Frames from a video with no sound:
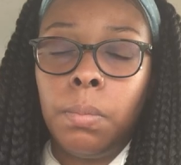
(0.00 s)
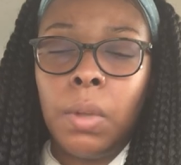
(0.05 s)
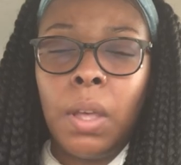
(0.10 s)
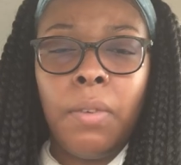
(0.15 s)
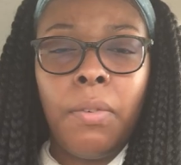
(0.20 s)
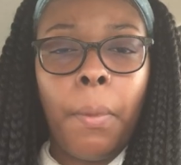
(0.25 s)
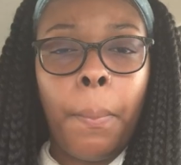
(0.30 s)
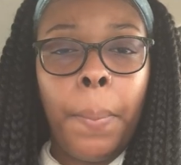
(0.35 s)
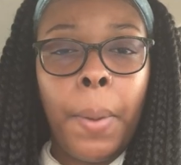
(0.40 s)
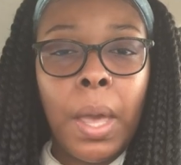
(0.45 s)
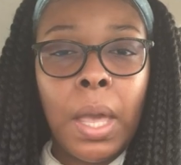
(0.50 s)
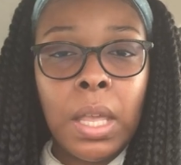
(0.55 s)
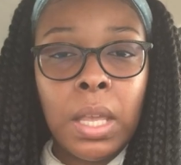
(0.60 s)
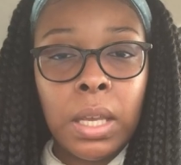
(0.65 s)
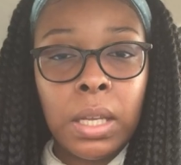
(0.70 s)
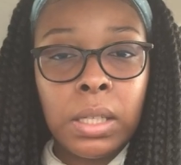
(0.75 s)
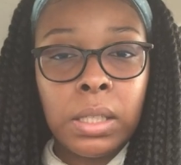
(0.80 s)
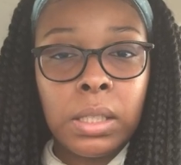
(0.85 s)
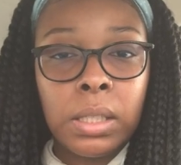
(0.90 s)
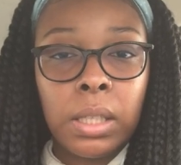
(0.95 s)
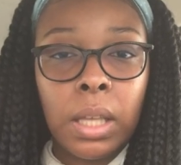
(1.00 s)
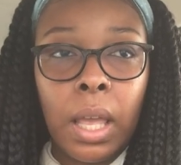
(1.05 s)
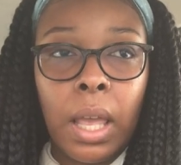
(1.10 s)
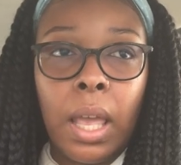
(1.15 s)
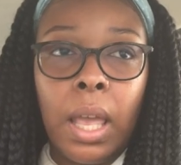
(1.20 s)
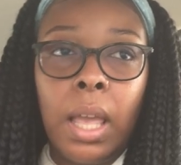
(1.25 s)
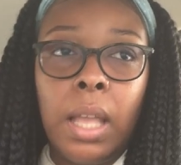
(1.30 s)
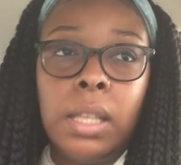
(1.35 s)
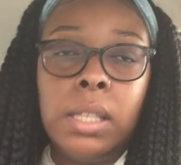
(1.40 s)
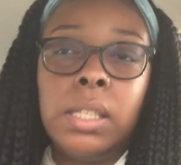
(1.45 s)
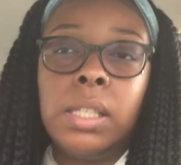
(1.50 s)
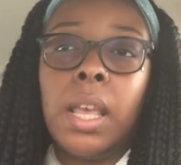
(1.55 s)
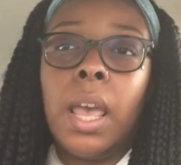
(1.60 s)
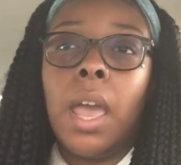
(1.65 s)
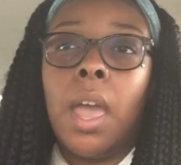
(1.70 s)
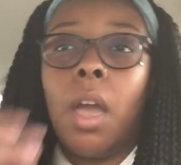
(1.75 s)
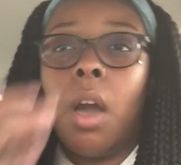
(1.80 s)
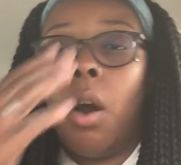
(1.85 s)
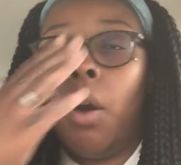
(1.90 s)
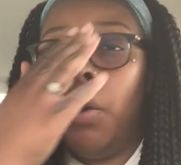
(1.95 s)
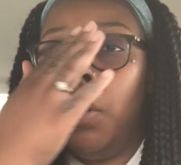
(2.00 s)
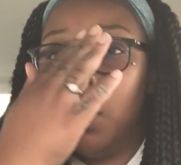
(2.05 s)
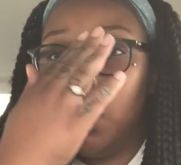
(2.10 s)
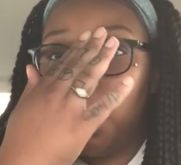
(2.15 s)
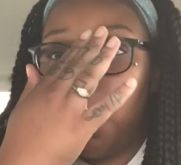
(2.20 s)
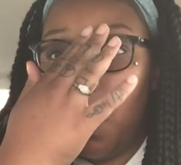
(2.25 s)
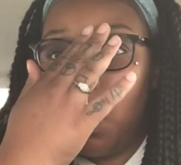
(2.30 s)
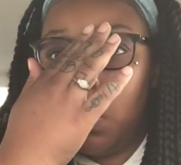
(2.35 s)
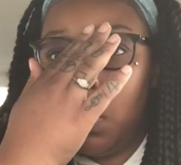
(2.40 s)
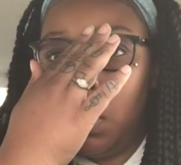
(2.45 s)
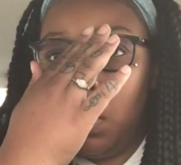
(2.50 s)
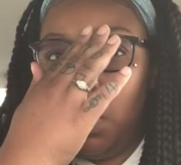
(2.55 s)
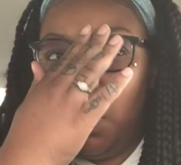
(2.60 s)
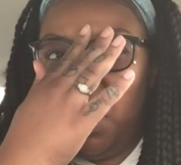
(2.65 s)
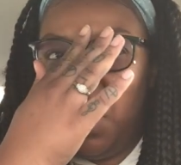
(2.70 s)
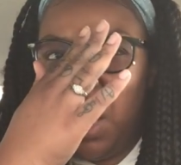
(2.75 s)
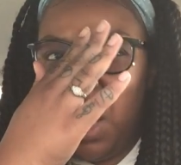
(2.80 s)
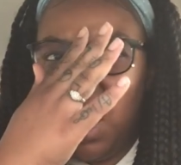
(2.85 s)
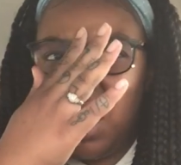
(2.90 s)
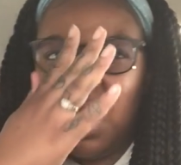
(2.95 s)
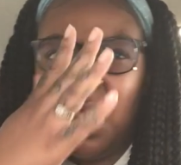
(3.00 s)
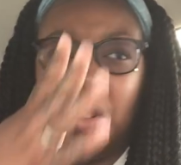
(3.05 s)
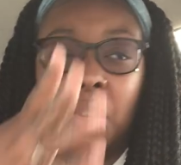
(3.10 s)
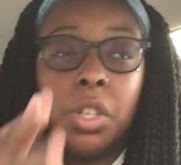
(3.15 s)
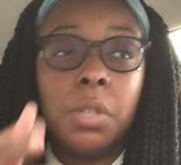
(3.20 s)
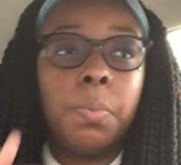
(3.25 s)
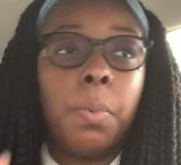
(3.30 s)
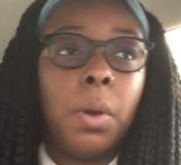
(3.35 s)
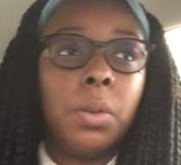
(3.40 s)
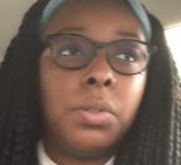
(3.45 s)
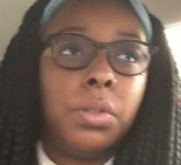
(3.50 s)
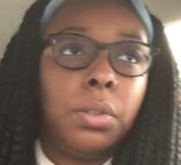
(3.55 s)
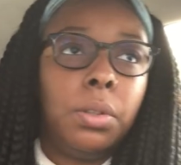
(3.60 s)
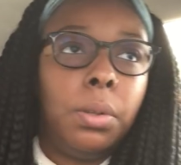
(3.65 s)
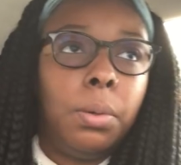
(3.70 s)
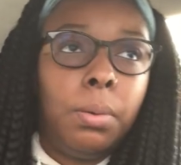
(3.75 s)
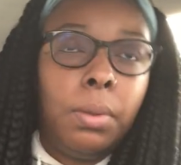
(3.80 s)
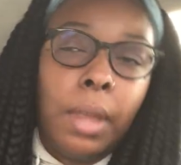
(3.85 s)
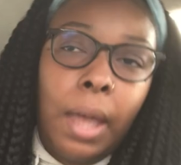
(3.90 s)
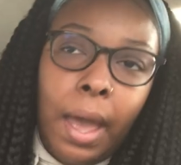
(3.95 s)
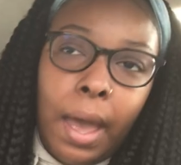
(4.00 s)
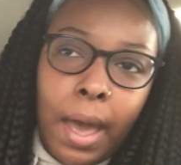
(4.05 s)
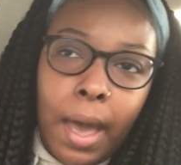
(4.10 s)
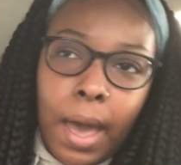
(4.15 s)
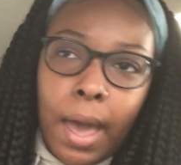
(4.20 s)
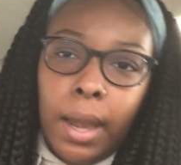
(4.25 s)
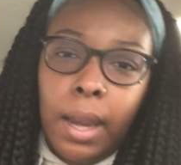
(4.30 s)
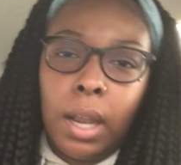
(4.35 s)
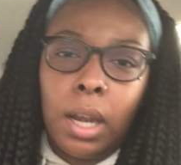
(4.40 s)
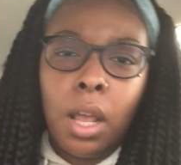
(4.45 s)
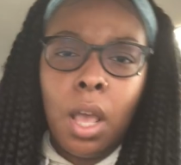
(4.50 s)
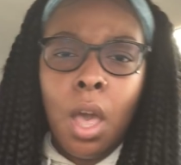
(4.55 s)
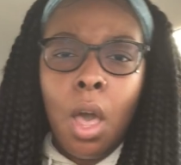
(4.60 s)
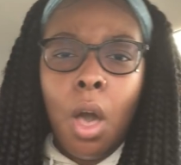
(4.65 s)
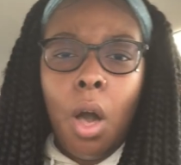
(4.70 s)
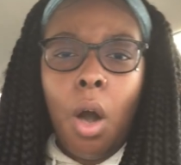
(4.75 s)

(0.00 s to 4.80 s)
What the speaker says: give opinions and say, oh, you're supposed to do this and you're supposed to do that, and